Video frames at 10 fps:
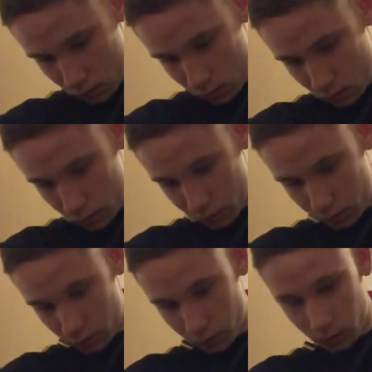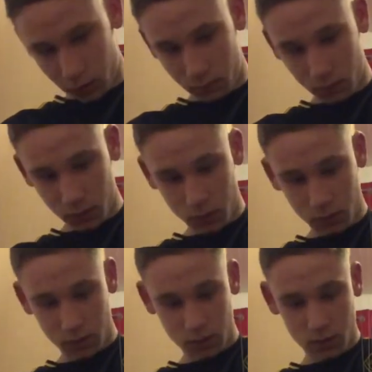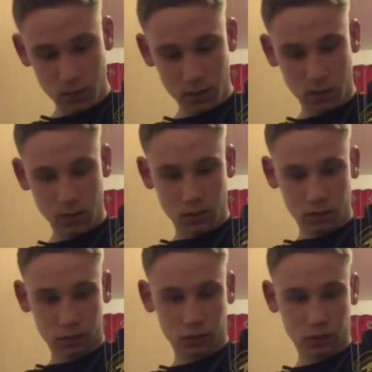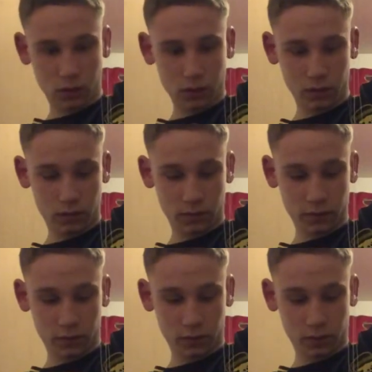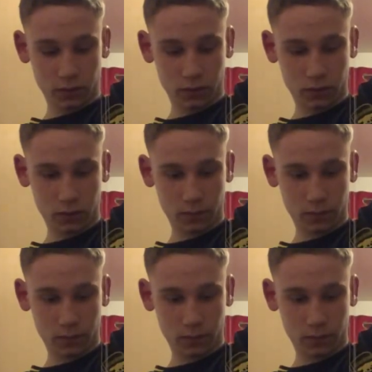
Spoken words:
Doesn't seem to like me very much.